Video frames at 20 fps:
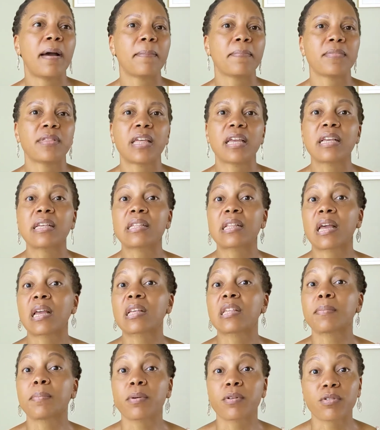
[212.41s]
things like
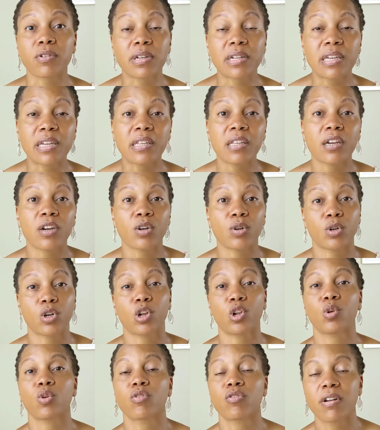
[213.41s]
spirulina or
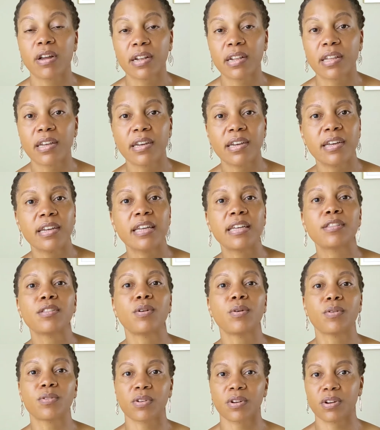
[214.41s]
chlorella,
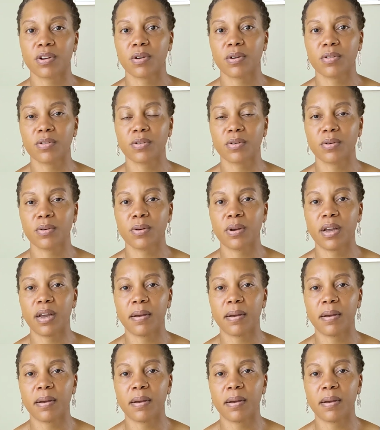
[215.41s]
those are also